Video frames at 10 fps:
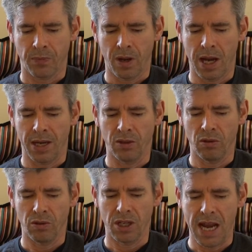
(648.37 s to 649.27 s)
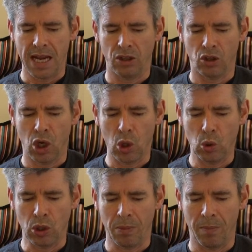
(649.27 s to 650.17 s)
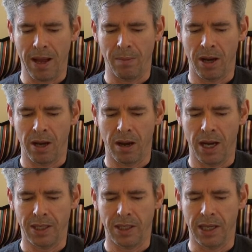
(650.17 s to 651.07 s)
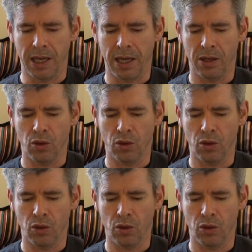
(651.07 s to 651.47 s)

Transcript: I had not yet told him about my idea,